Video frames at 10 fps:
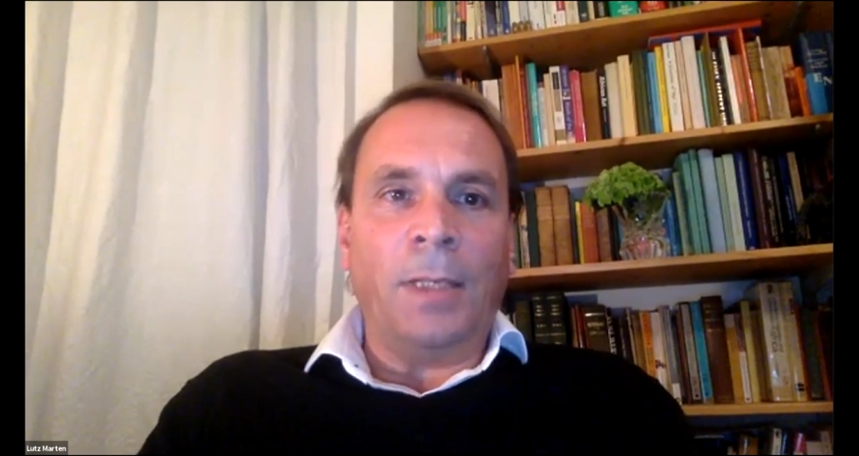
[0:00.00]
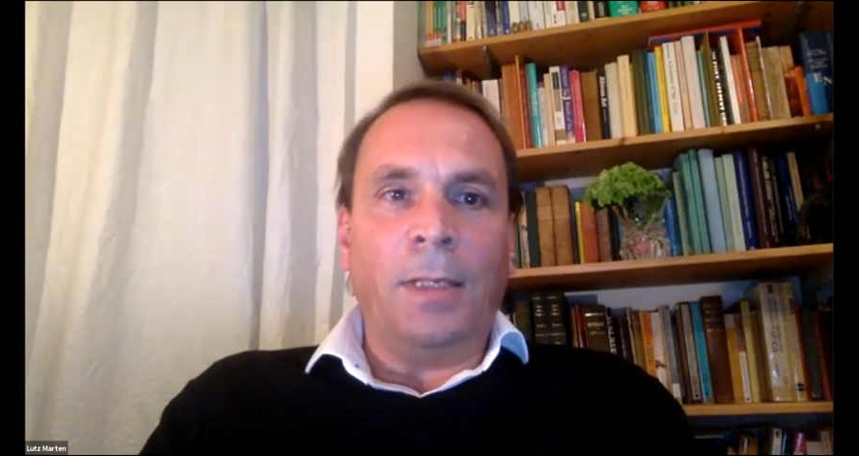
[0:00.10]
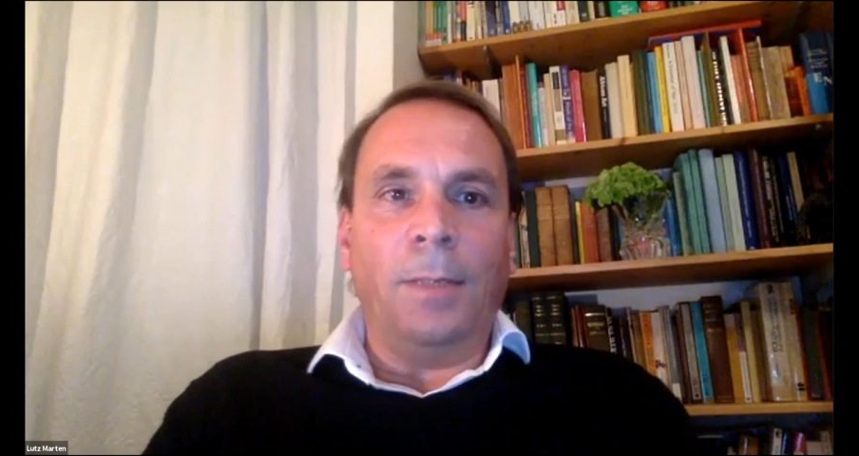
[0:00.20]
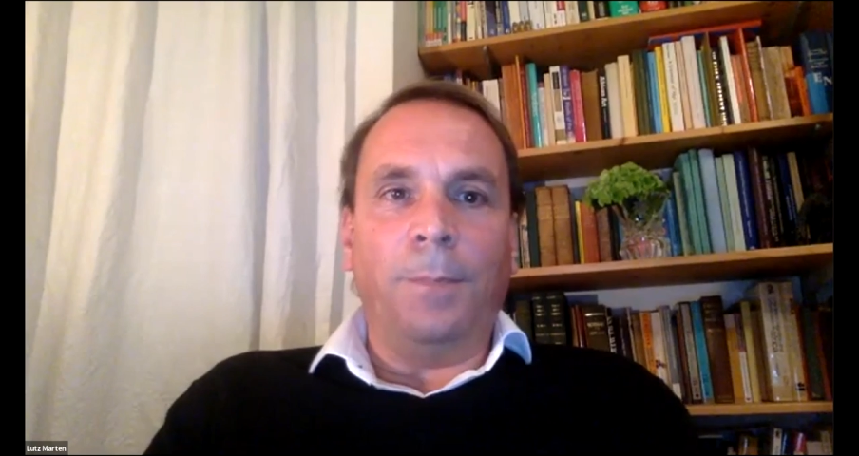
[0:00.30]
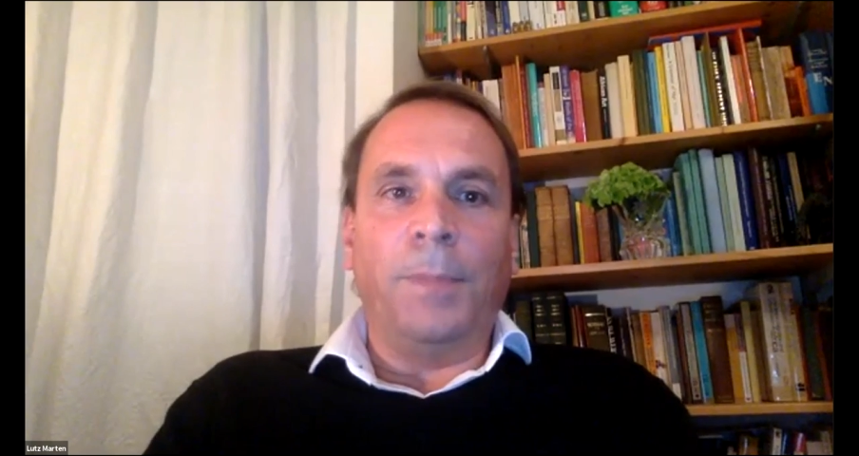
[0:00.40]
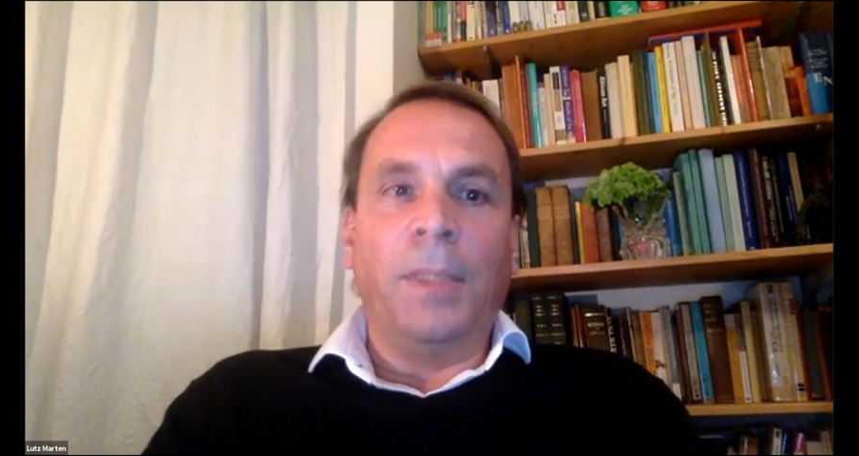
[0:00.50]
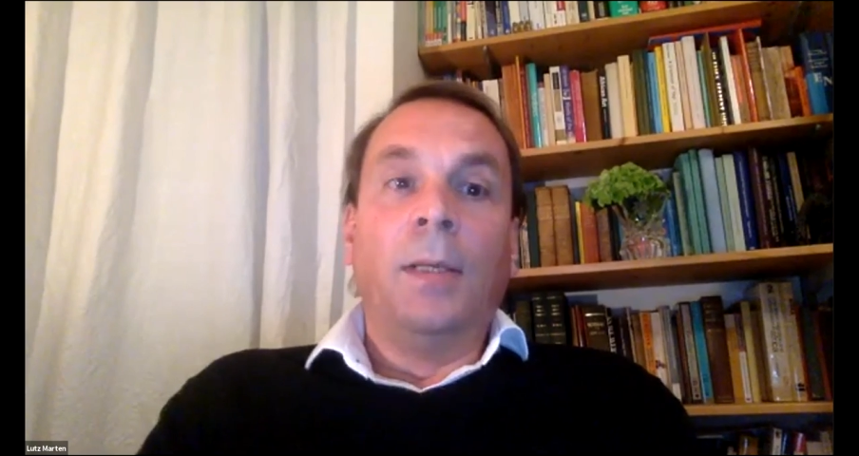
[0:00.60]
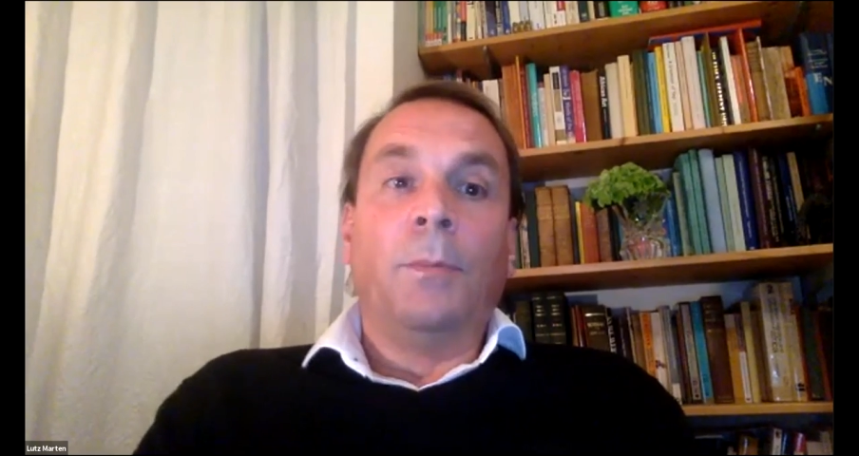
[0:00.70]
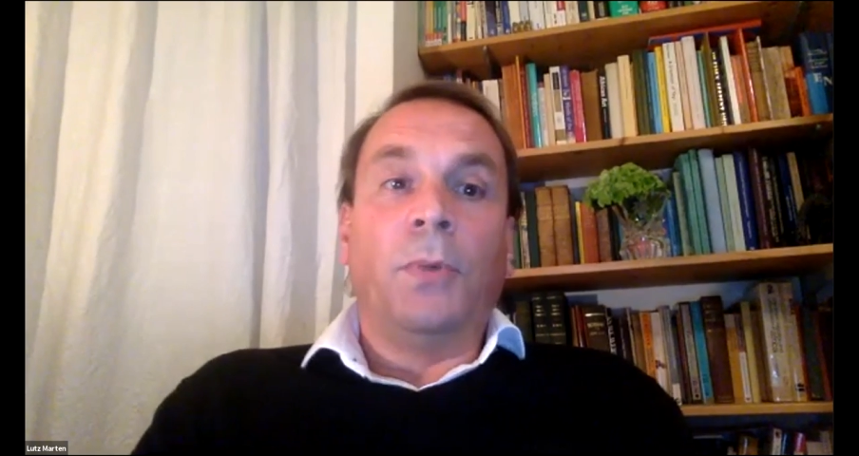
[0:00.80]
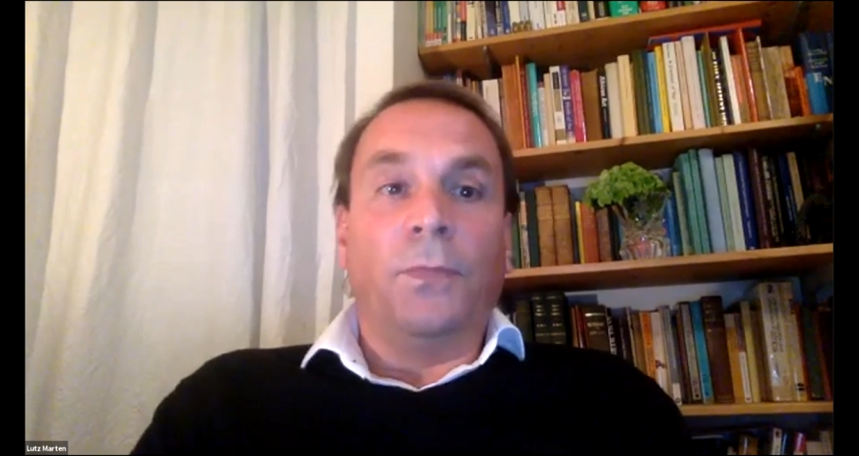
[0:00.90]
Um,
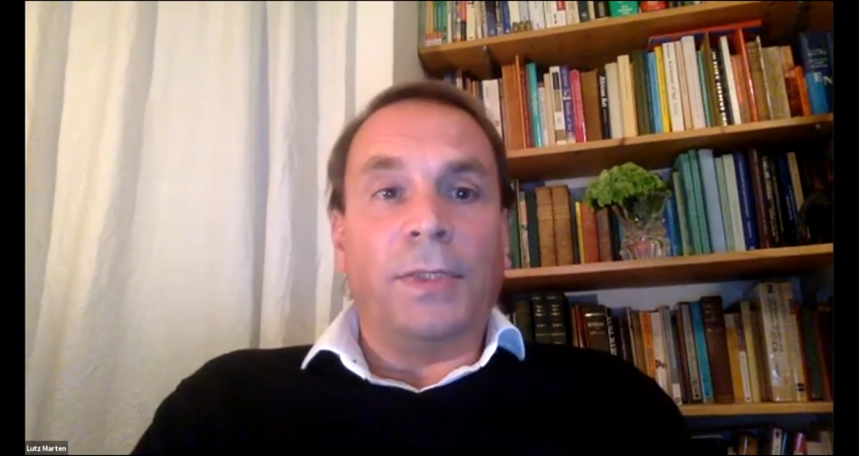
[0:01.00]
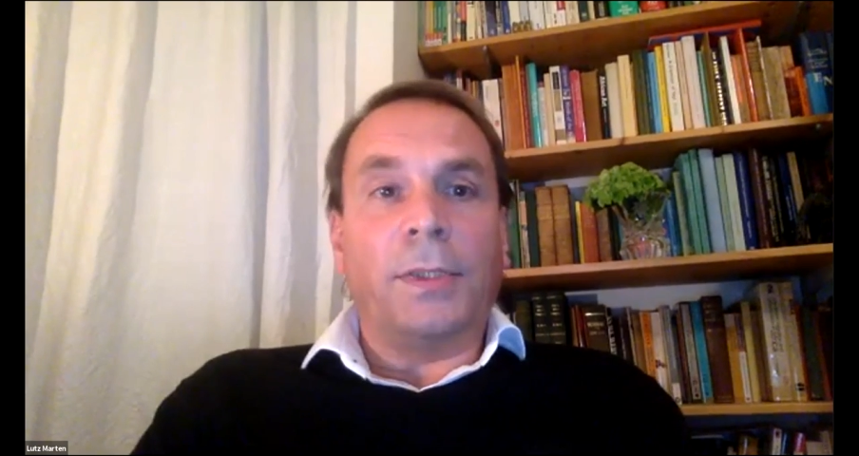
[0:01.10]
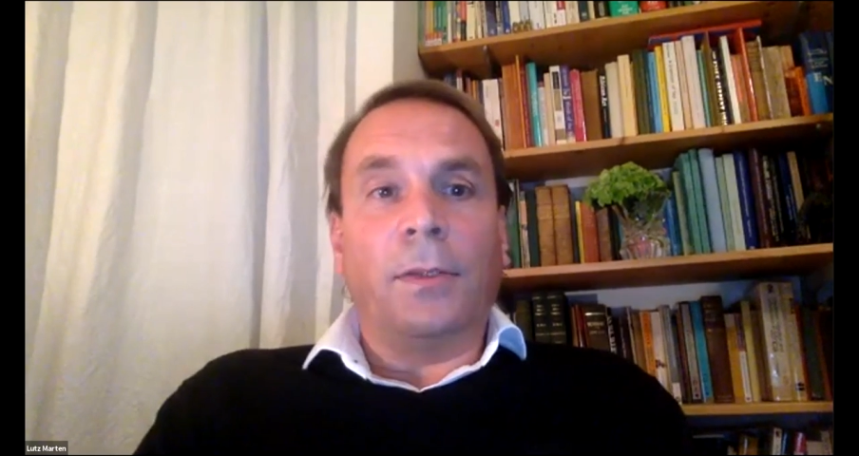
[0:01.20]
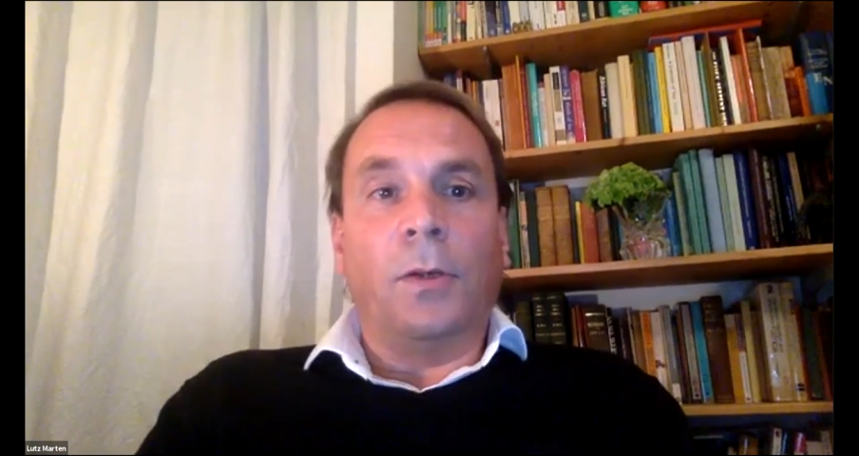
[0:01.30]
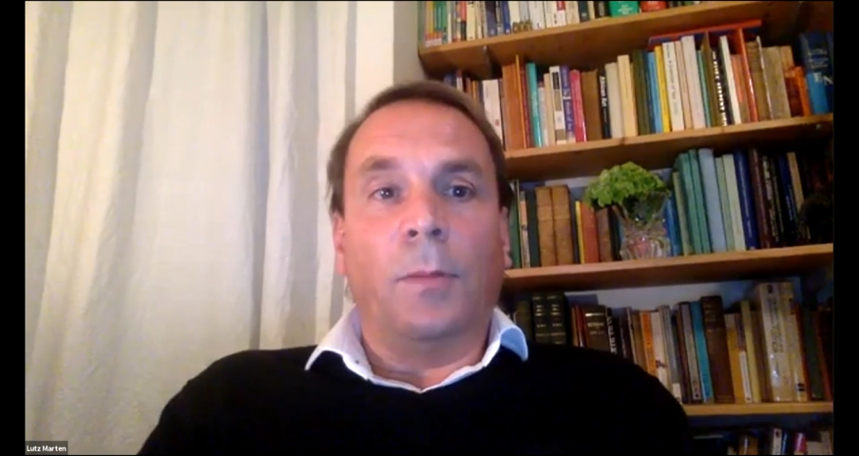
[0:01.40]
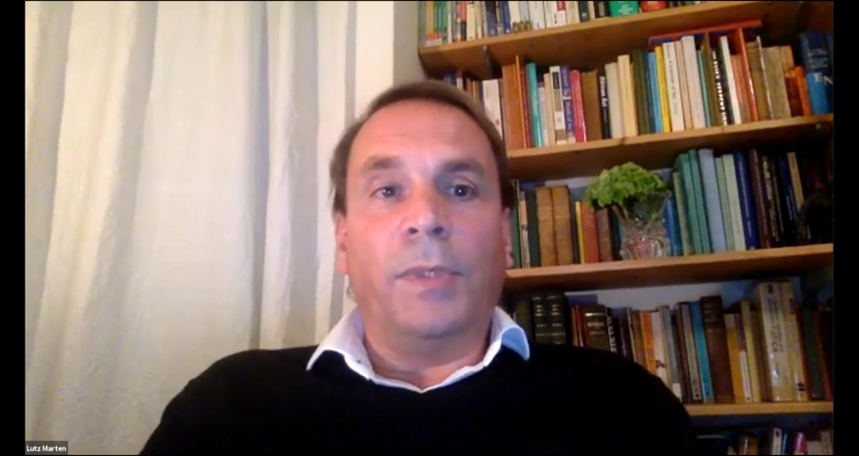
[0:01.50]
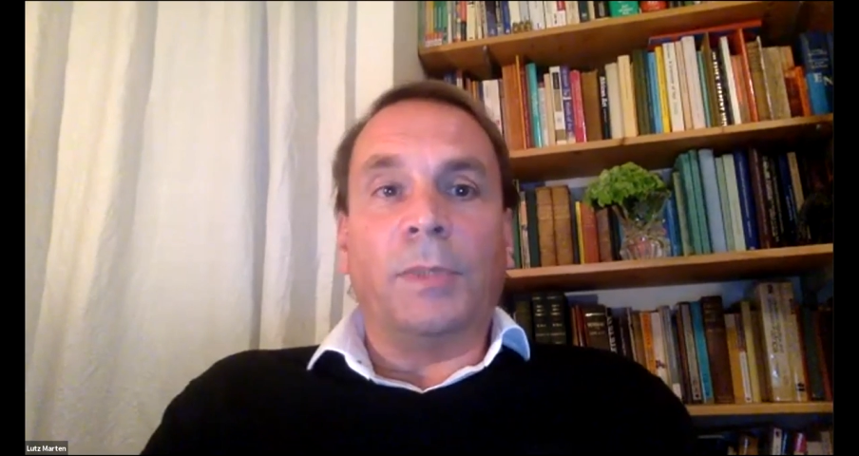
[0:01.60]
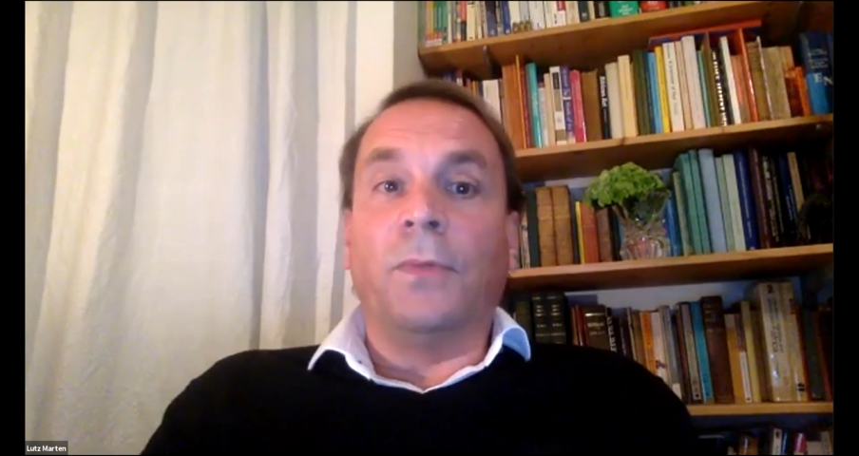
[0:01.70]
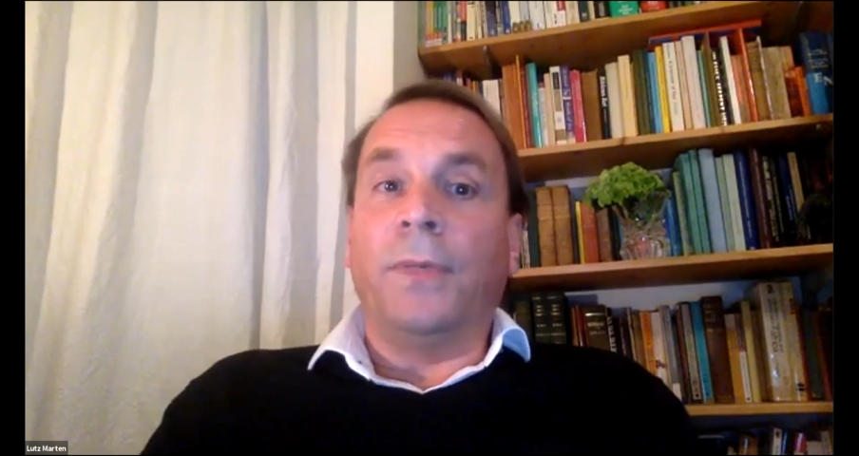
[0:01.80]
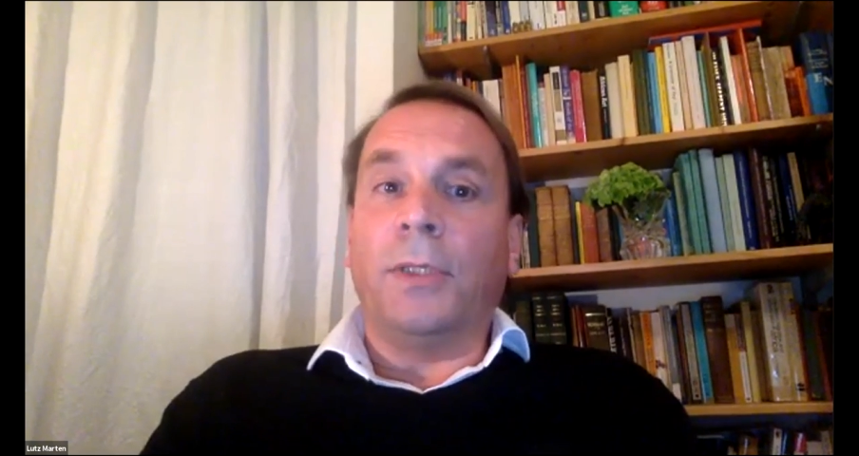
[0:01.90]
Professor Ngom is
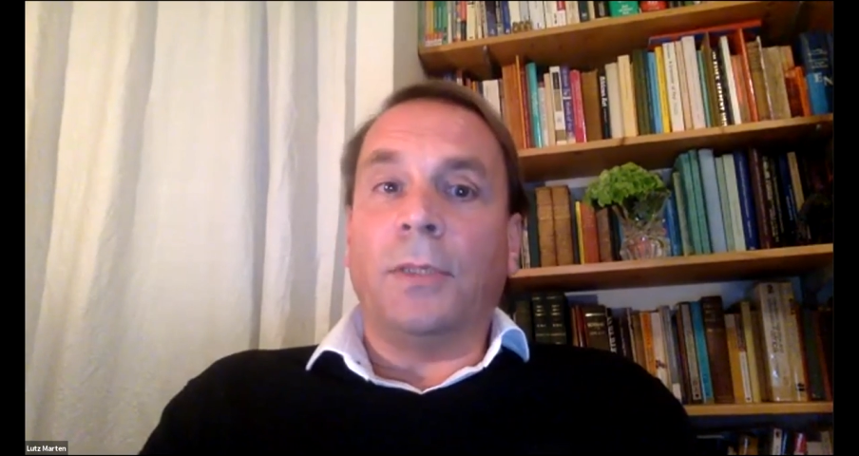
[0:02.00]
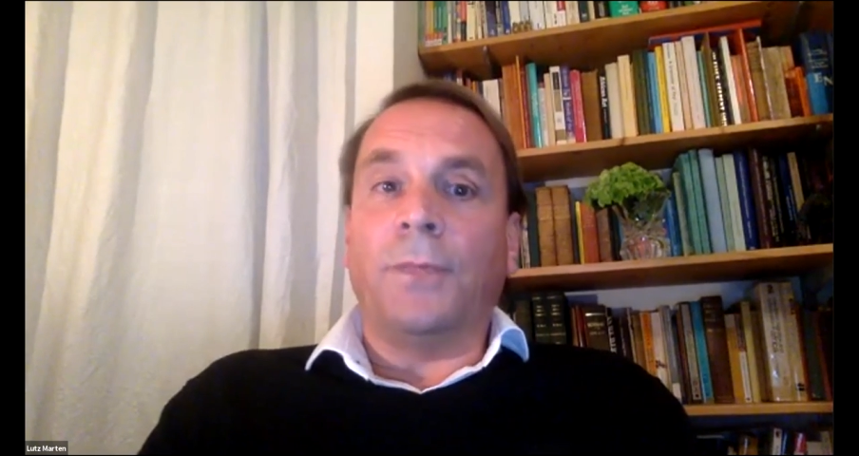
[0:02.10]
professor